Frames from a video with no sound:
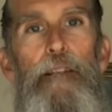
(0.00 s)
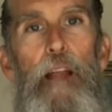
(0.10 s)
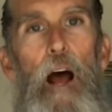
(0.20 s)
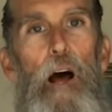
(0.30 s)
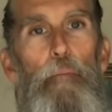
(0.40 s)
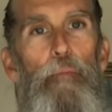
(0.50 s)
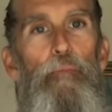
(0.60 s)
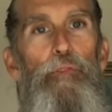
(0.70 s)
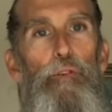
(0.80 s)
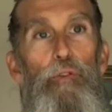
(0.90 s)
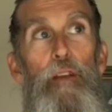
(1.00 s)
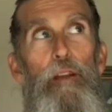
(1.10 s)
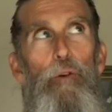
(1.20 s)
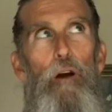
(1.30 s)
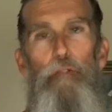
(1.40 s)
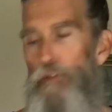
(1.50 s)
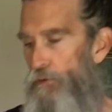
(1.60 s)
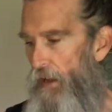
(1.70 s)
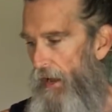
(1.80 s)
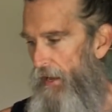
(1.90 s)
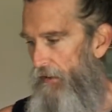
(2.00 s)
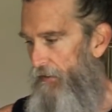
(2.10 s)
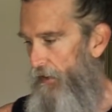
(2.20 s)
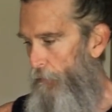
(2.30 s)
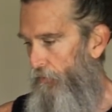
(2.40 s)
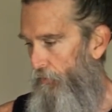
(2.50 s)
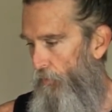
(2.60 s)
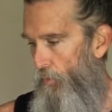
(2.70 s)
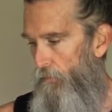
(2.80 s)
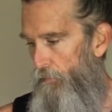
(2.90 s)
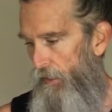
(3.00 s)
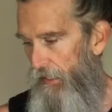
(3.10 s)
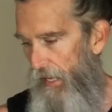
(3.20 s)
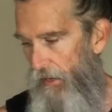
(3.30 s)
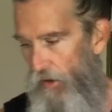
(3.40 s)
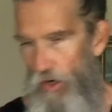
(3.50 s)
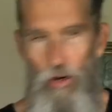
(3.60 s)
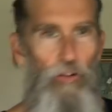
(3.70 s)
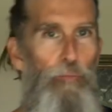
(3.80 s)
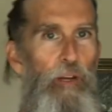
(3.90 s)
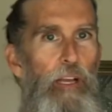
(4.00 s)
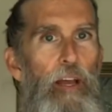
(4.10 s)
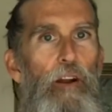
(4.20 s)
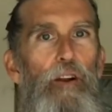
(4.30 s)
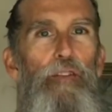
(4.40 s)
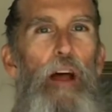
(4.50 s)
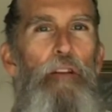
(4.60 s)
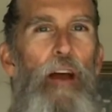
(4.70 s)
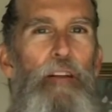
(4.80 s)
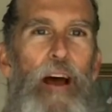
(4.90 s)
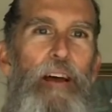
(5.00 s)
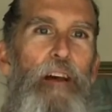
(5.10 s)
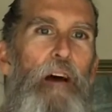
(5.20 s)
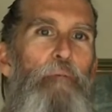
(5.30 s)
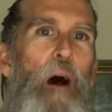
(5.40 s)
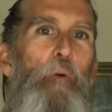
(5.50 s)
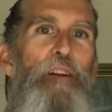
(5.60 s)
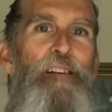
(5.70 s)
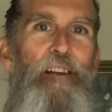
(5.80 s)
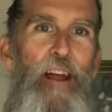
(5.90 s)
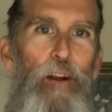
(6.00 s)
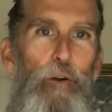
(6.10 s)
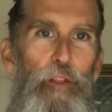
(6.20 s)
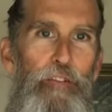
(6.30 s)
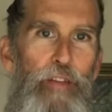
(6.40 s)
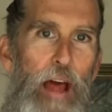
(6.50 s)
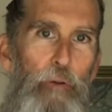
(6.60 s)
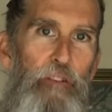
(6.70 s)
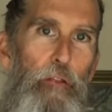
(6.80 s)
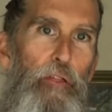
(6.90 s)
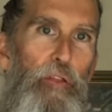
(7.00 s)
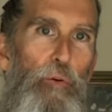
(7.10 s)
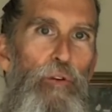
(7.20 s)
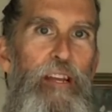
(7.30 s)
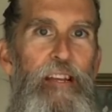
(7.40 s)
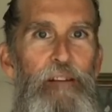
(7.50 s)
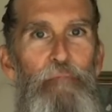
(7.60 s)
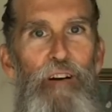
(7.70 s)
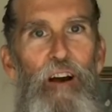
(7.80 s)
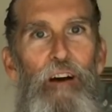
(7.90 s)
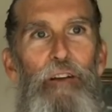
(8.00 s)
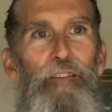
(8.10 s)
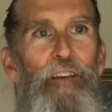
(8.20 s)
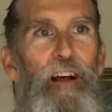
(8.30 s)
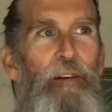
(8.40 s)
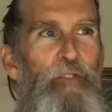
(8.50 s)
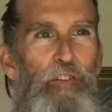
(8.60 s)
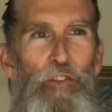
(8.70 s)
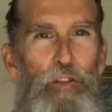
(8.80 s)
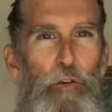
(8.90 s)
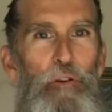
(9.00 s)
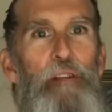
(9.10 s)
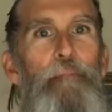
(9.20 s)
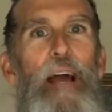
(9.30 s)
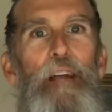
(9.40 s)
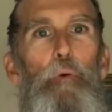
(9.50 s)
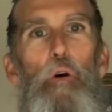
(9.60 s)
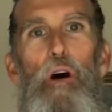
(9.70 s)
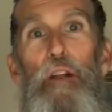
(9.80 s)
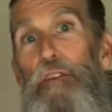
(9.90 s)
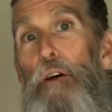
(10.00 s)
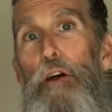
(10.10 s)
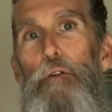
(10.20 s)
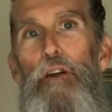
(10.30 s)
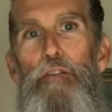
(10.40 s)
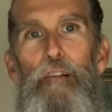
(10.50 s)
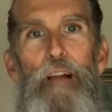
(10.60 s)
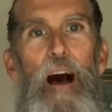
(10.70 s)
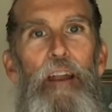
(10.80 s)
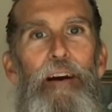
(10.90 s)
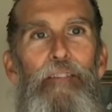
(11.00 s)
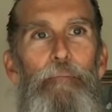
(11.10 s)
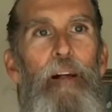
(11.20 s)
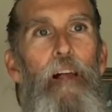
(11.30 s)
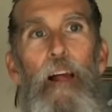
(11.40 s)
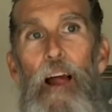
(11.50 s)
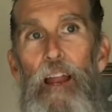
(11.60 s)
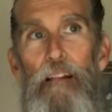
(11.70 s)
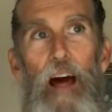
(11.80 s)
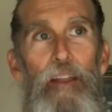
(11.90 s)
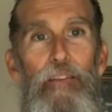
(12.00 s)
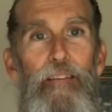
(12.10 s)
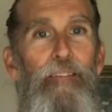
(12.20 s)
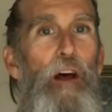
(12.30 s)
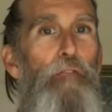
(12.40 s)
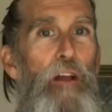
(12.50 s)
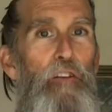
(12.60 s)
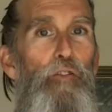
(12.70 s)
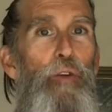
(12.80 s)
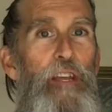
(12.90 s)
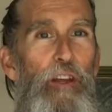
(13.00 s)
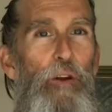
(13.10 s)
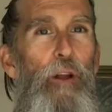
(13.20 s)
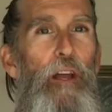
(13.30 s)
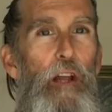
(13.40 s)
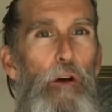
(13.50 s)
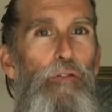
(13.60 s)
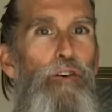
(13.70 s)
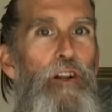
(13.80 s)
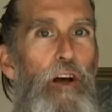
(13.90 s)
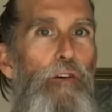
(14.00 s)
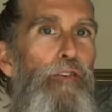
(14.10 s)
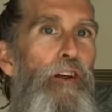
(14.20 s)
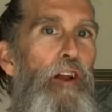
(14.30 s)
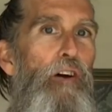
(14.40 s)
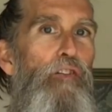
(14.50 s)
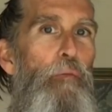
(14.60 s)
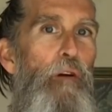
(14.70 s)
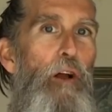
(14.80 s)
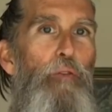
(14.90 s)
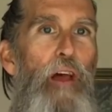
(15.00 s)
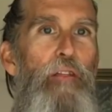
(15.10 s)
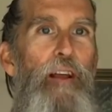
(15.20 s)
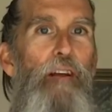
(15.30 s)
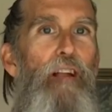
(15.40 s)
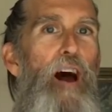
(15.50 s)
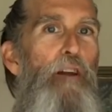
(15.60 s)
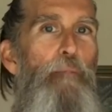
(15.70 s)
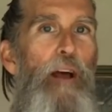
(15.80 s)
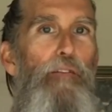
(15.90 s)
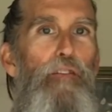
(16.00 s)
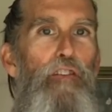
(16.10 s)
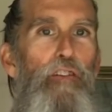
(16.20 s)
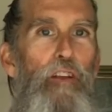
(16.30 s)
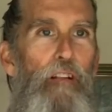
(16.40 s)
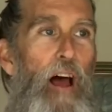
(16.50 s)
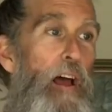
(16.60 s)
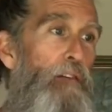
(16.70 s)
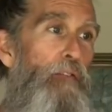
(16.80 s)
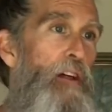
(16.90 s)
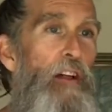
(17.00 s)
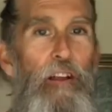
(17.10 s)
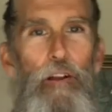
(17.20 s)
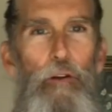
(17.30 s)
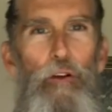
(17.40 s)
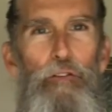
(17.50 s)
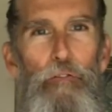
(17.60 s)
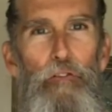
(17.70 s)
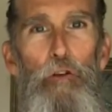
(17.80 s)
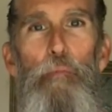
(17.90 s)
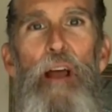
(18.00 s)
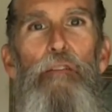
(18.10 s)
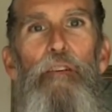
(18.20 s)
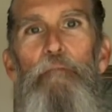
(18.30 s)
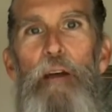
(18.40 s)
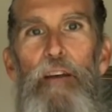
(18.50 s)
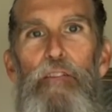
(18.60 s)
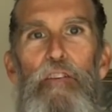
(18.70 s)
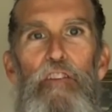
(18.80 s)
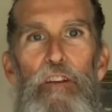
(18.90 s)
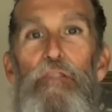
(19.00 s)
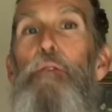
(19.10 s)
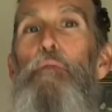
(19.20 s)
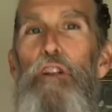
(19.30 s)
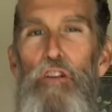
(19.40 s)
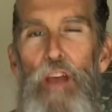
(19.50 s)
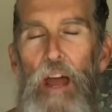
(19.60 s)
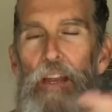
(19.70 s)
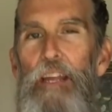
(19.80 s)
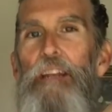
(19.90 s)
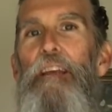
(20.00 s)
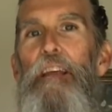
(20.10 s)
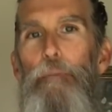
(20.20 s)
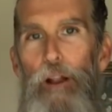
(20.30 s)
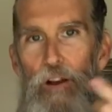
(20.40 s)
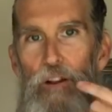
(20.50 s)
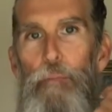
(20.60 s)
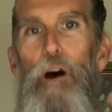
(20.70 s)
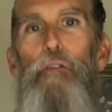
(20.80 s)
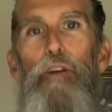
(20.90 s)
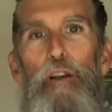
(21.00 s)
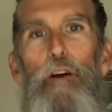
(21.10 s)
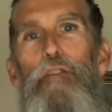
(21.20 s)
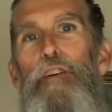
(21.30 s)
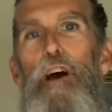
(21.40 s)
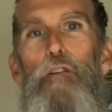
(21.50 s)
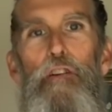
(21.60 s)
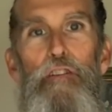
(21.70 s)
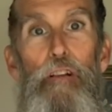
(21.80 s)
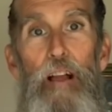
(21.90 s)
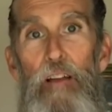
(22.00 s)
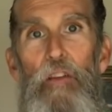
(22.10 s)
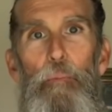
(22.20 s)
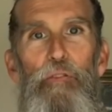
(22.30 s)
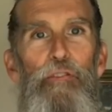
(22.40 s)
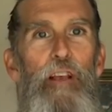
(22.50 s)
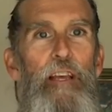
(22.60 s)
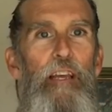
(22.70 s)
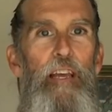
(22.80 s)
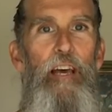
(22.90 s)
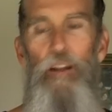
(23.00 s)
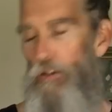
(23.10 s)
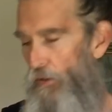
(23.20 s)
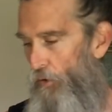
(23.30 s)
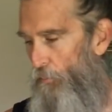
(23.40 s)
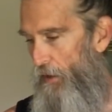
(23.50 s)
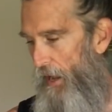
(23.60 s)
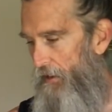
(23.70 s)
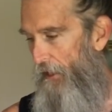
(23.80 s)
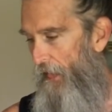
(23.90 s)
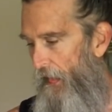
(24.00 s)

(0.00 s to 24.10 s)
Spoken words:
Top 3 raw food diet tips for beginners. I wanted to narrow this down to 3 because just the 3 main ones, although there's a lot of them. And a lot of this stuff I just reiterate over and over and over because I think a lot of messages in life, you know, there's a few basic messages and we just kind of need to keep hearing them over and over and over to let them sink in a little bit.